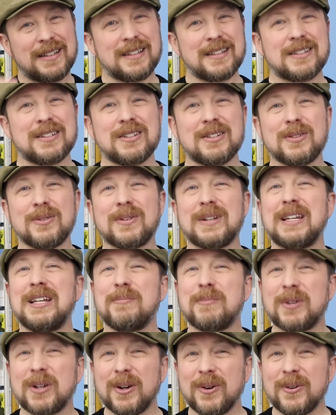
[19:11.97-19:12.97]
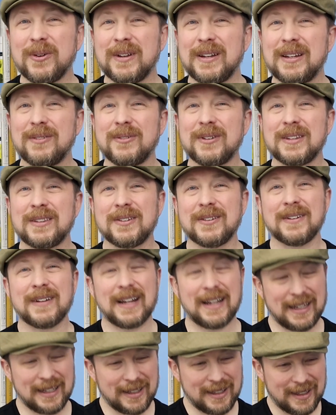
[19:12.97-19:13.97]
to keep going with
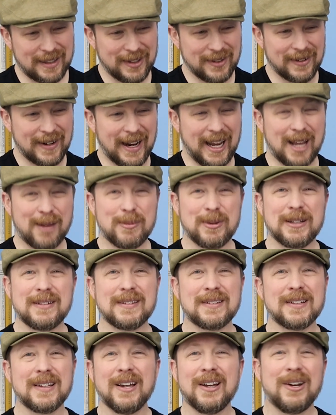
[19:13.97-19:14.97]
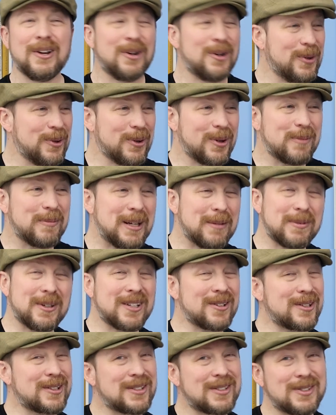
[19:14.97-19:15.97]
your habits, or maybe
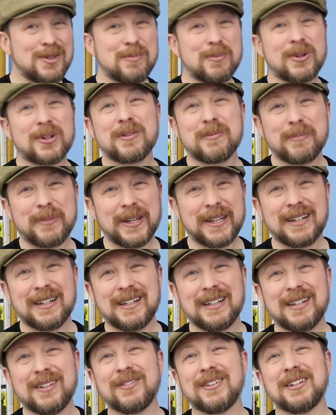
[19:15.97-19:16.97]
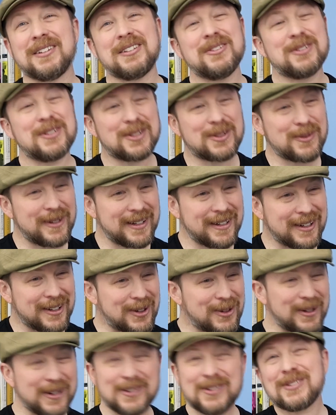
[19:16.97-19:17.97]
you're super competitive and you just want to
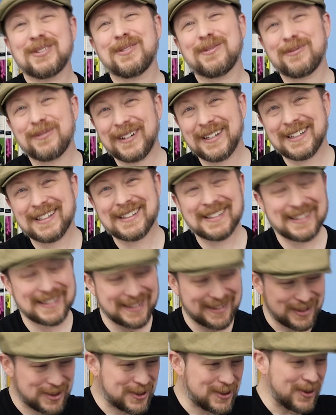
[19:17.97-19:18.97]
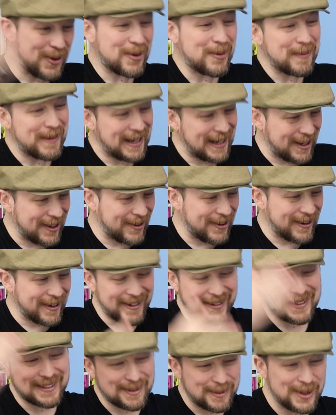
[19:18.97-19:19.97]
crush your friends and show them how
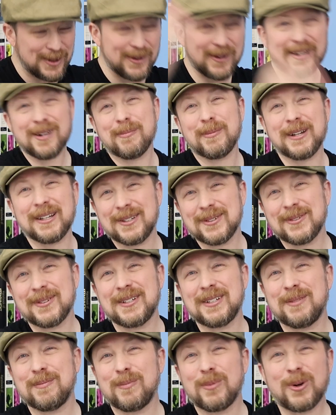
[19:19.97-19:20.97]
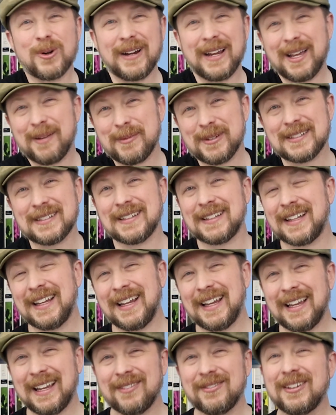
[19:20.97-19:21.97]
awesome you are by doing more habits than they
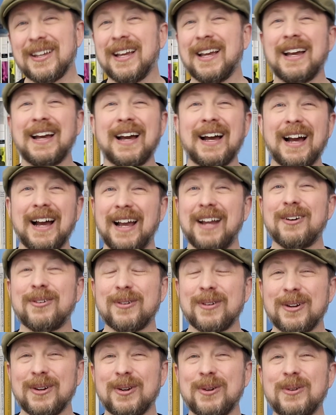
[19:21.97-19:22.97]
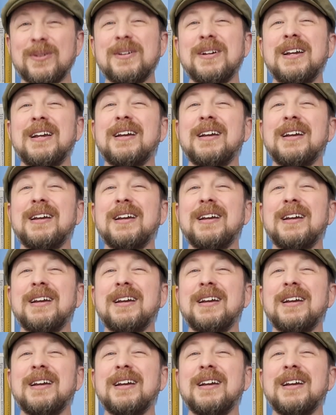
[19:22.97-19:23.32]
have. I don't know.